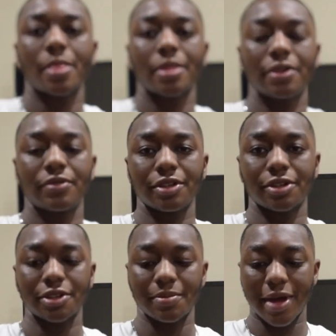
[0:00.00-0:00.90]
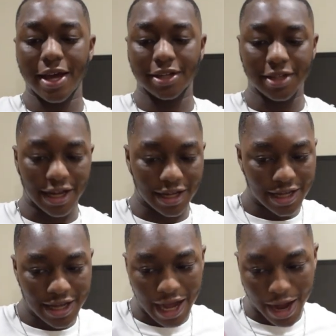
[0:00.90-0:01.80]
And if you look on the back,
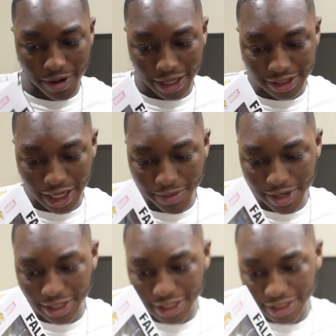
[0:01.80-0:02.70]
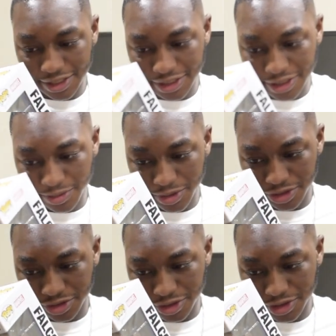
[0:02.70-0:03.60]
I, I, I, thought about getting the Winter
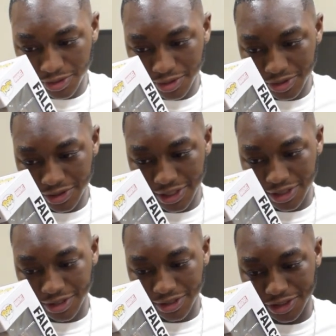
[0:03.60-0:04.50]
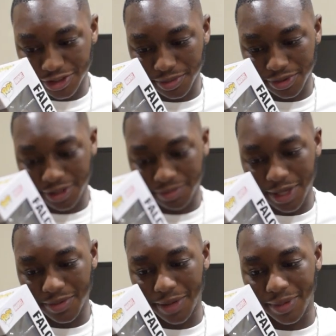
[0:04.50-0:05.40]
Soldier one, but I don't know, it looked too boring.
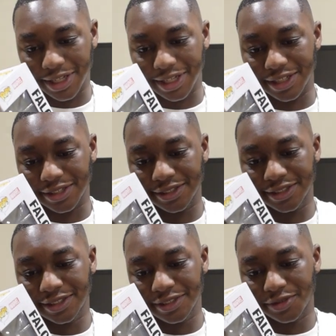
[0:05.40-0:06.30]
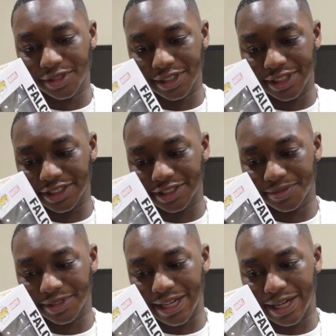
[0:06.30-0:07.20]
Maybe I might get it for the collection,
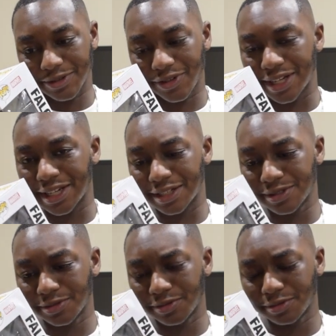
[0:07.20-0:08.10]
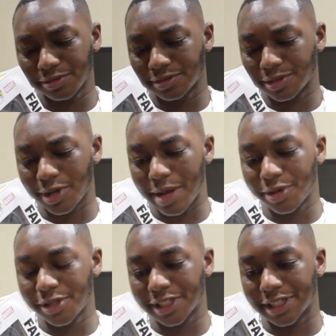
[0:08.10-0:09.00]
but I, right now, the way I'm
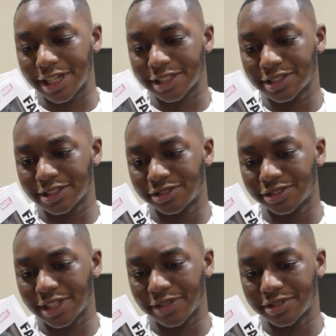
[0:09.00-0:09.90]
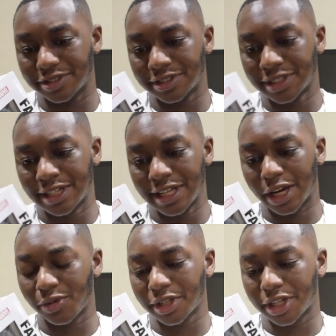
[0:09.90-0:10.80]
doing the collection and stuff is, I
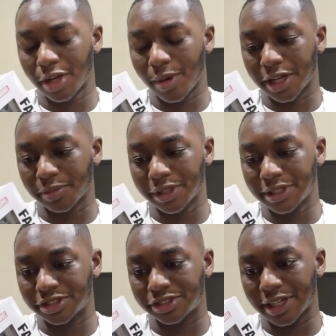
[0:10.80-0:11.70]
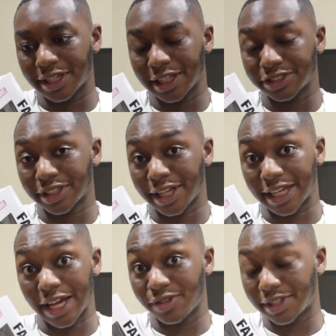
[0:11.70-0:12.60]
don't really care about completing the set unless I
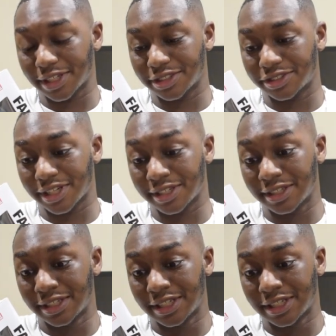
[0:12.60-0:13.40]
like everything in the set.